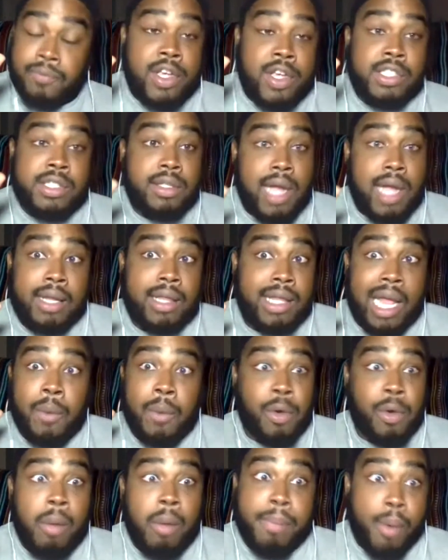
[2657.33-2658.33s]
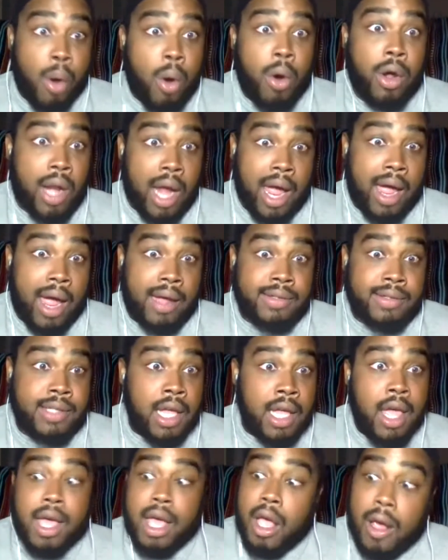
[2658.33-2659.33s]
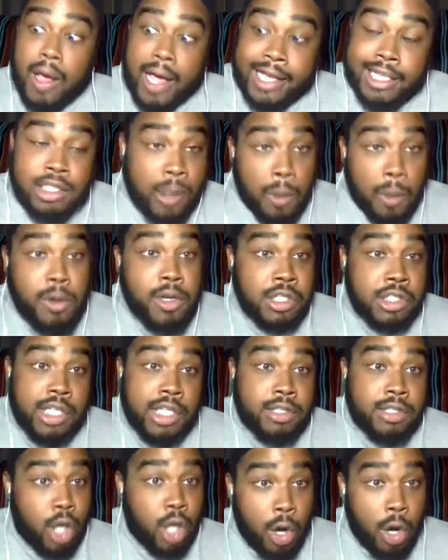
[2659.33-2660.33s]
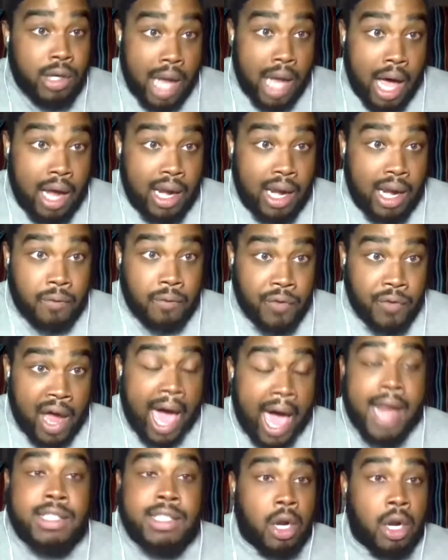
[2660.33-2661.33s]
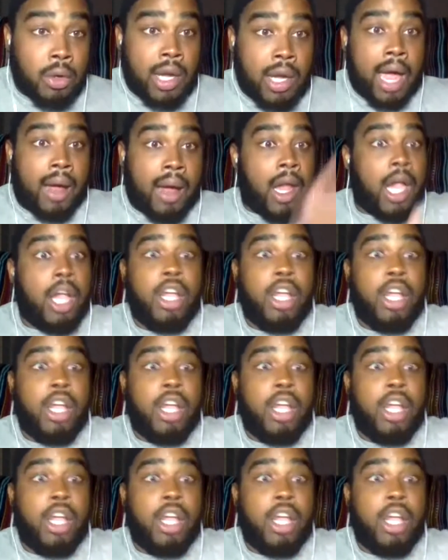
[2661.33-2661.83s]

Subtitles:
like that with her boring ass. As soon as she turned down that fight, I said, okay, you're